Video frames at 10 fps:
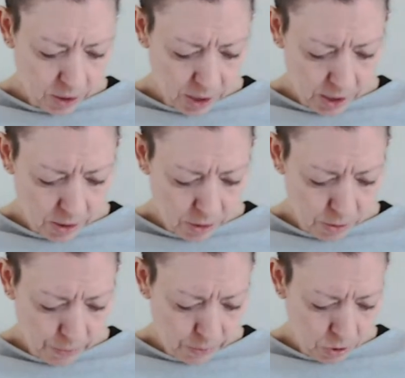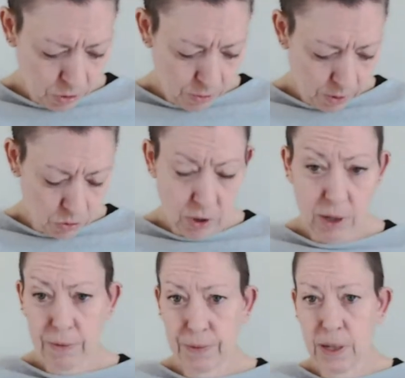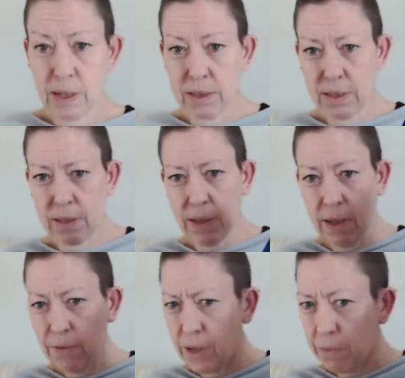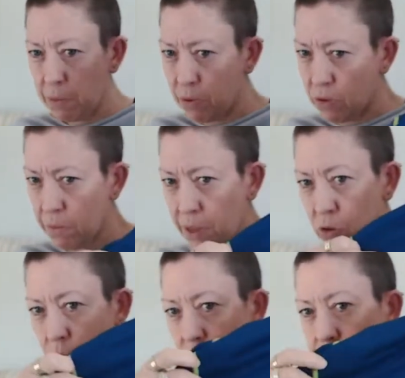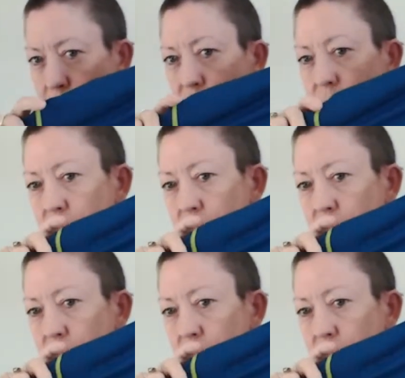Night golf, dry fit. I've heard people talking about dry fit.